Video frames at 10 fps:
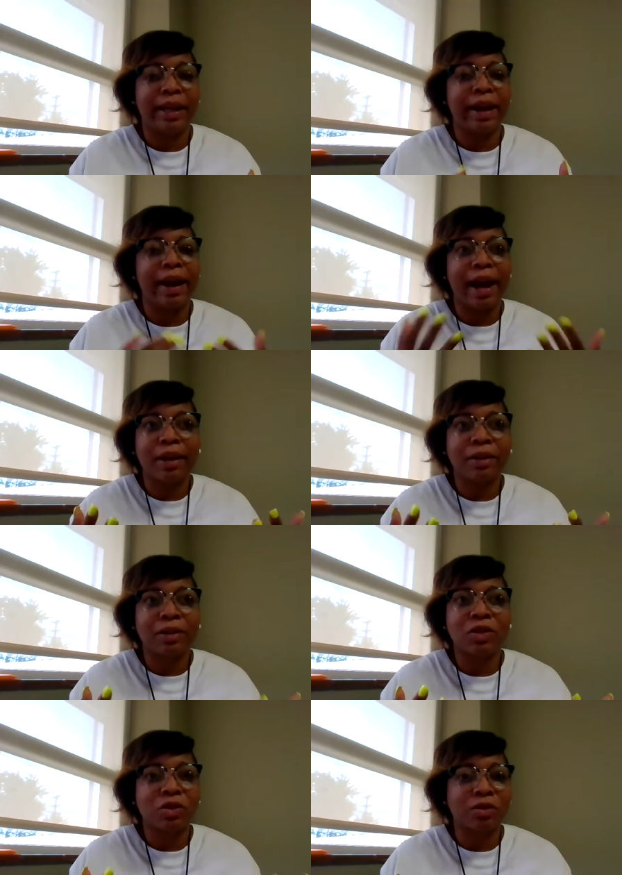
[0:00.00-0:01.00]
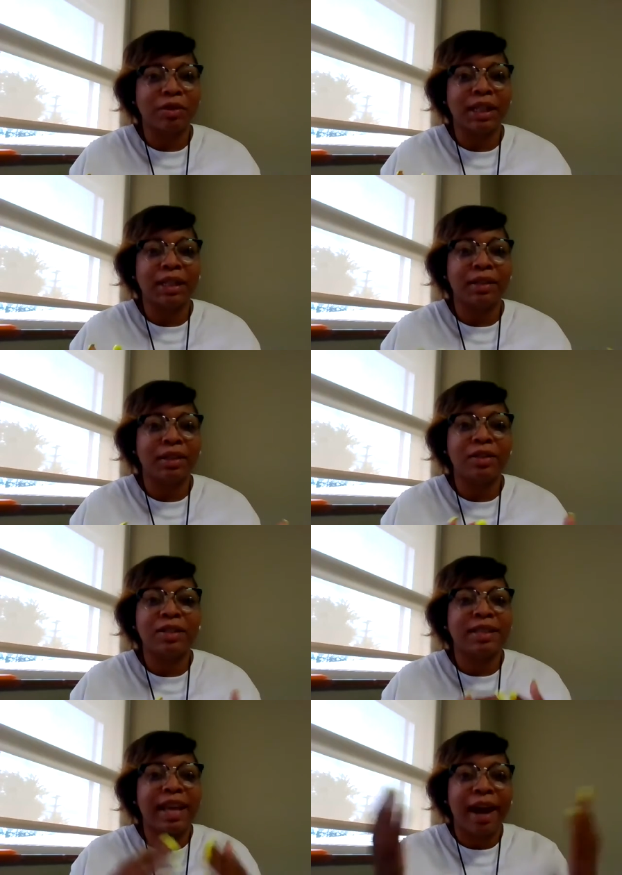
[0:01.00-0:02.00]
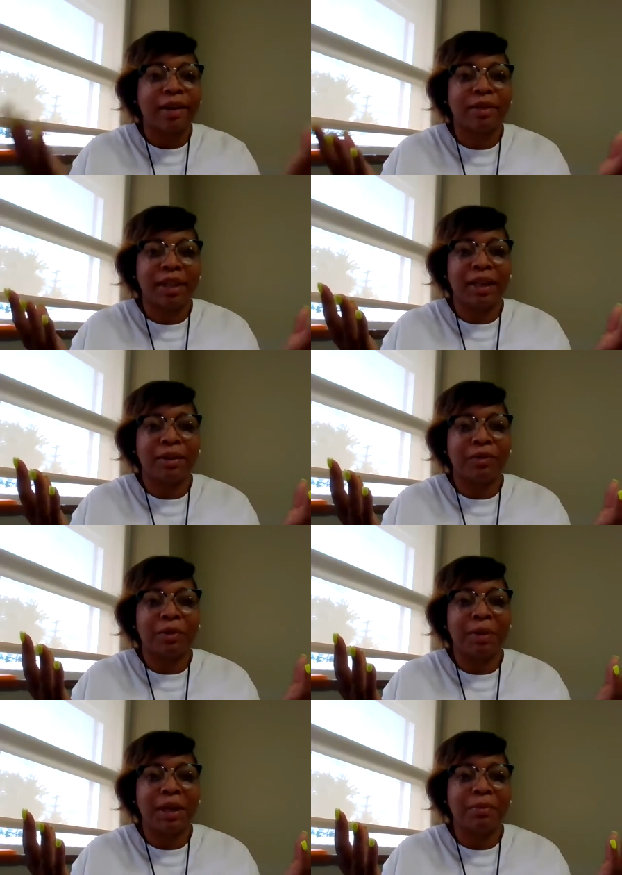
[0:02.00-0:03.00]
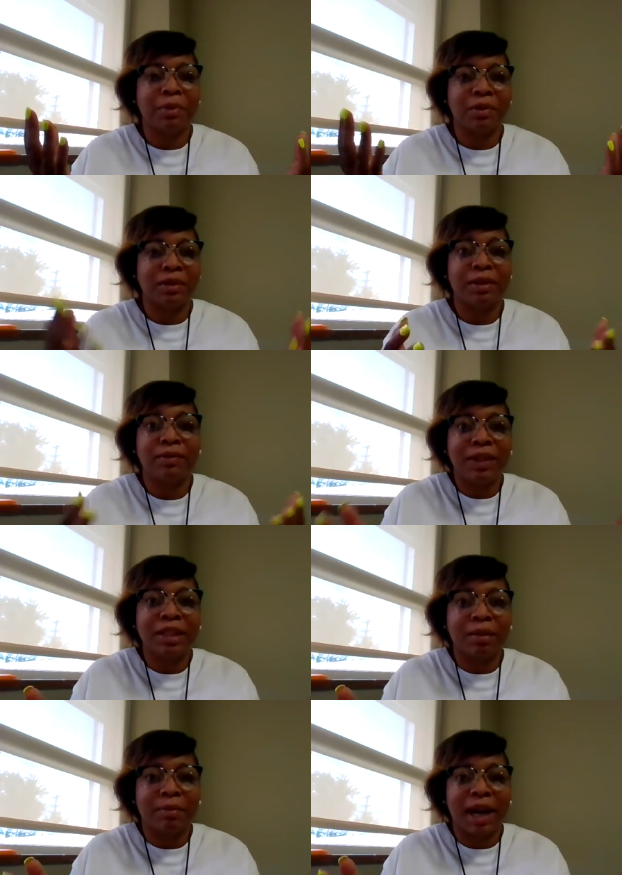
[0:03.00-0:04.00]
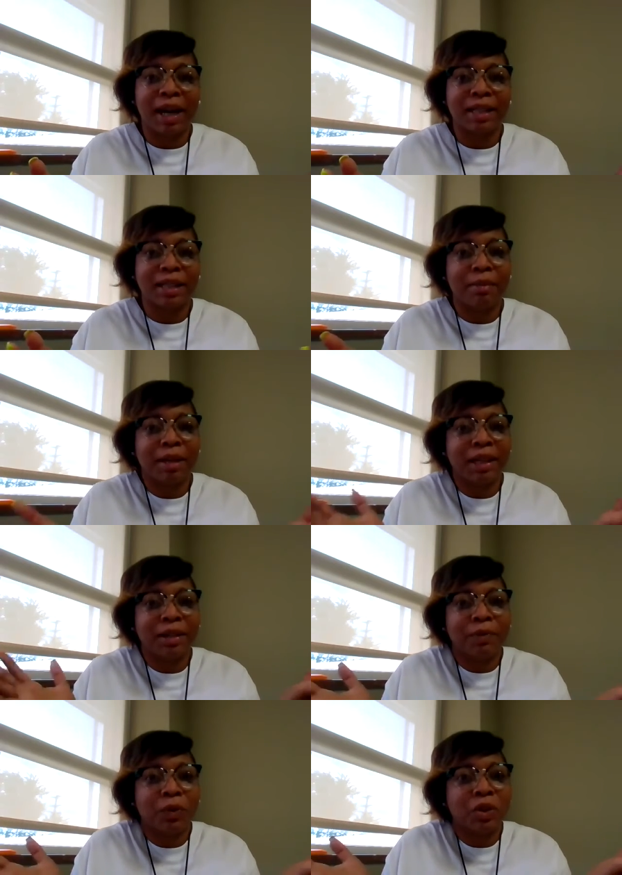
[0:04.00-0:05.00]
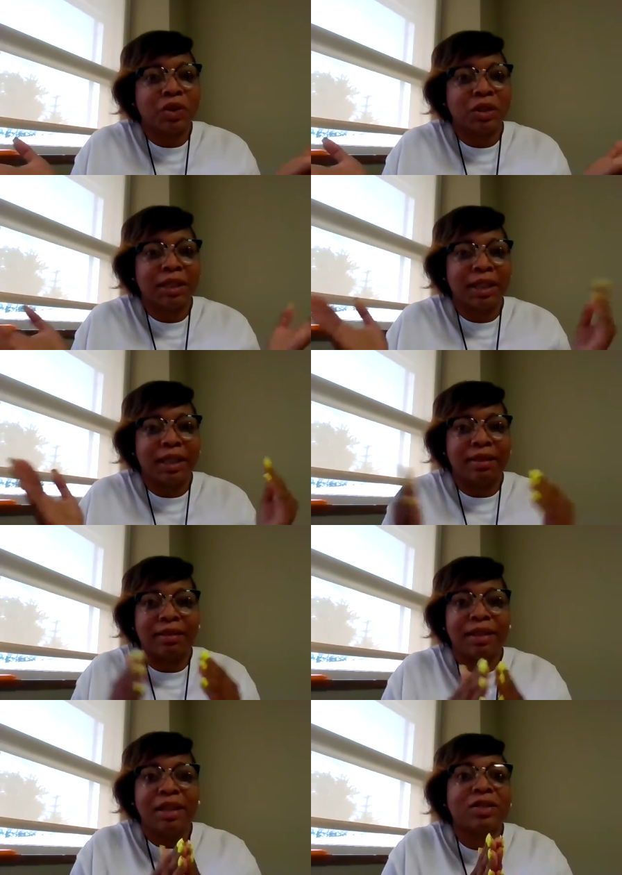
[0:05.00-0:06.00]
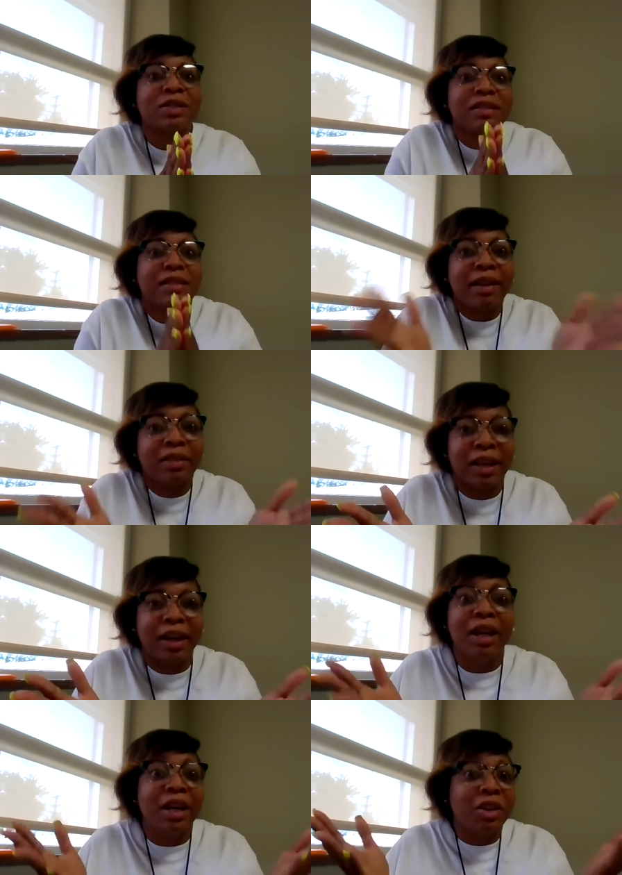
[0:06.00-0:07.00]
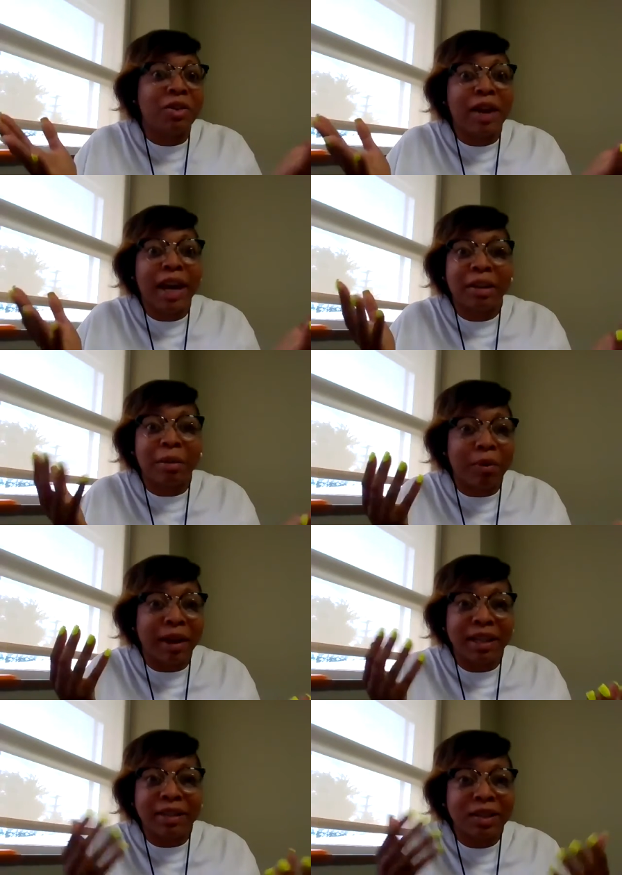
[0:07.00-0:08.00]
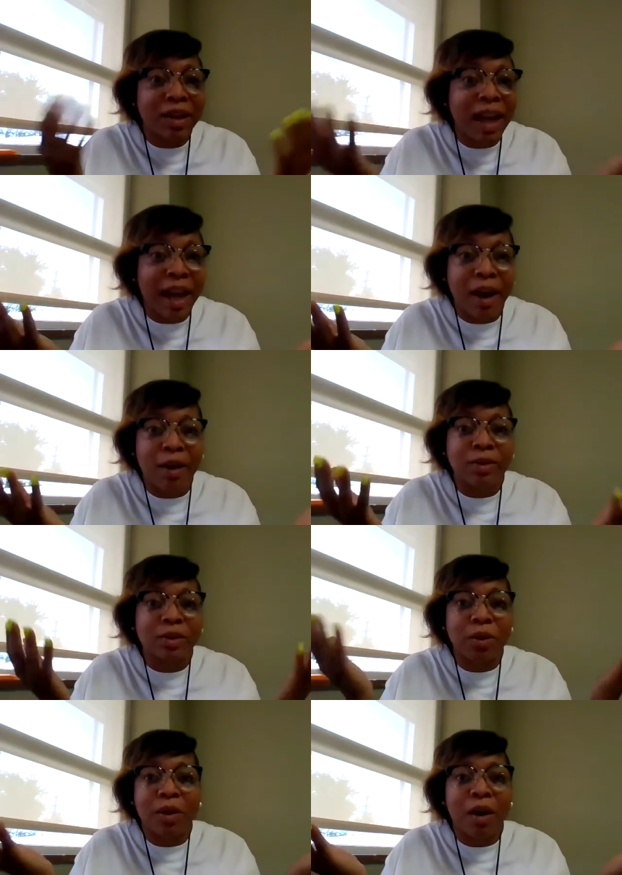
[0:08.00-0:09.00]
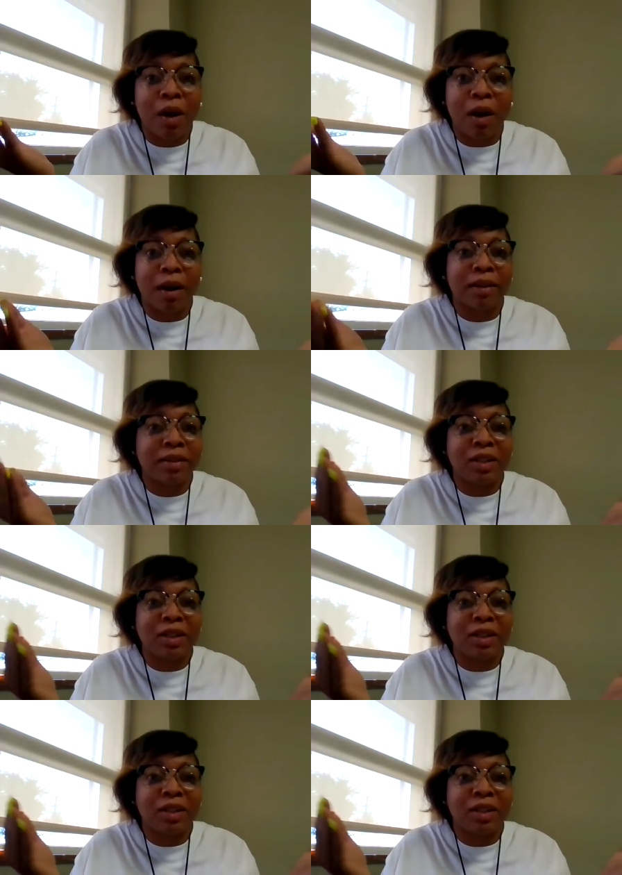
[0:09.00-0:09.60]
They are out on the street. They're just out there for people to victimize. I mean, unfortunately, they're just out there. You don't have to break into a house or a car.